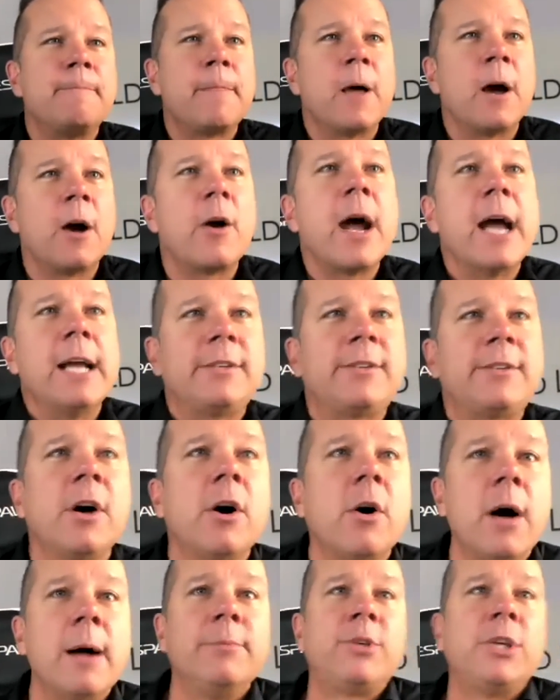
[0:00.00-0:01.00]
All right,
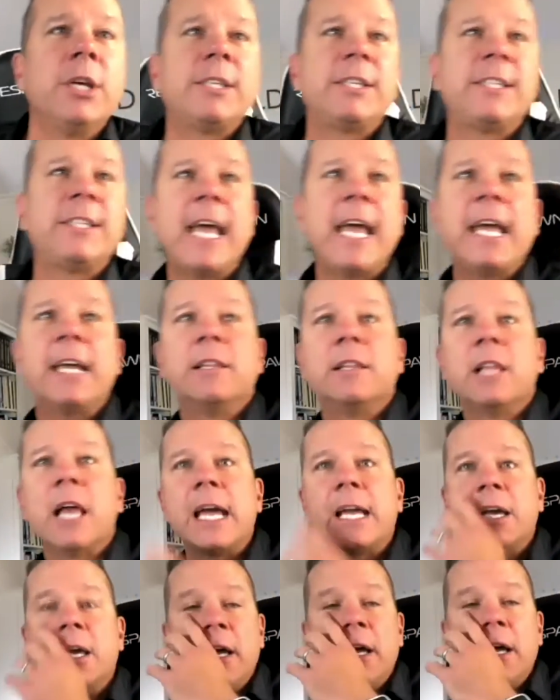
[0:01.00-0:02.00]
so I'm just saying, like,